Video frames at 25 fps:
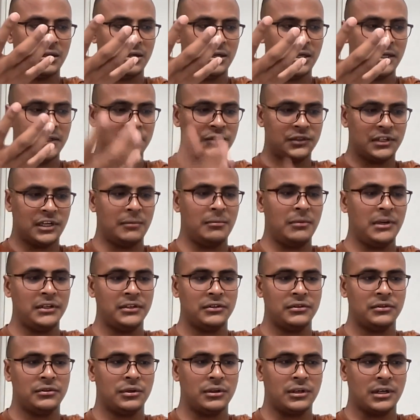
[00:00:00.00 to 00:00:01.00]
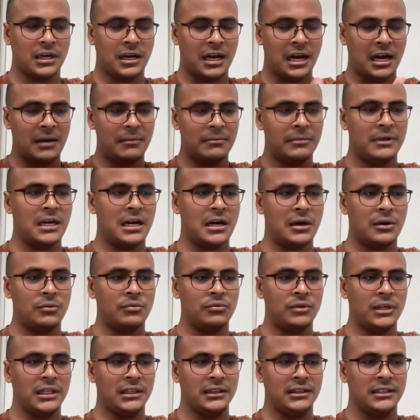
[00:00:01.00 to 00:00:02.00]
established, not calm down
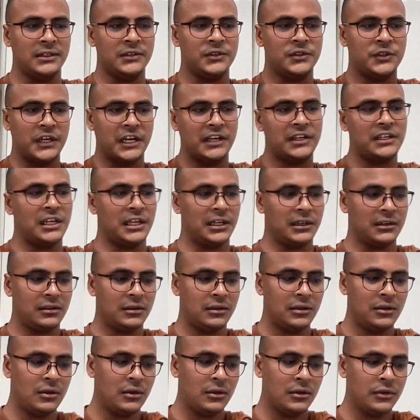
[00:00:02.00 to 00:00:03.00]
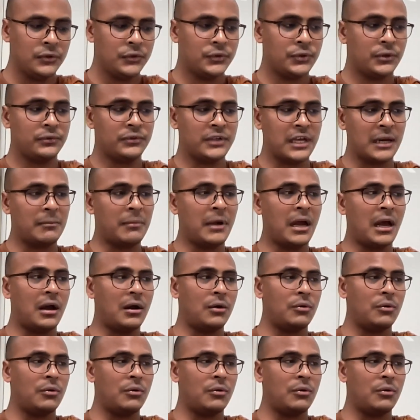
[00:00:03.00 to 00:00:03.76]
in that setting. So somehow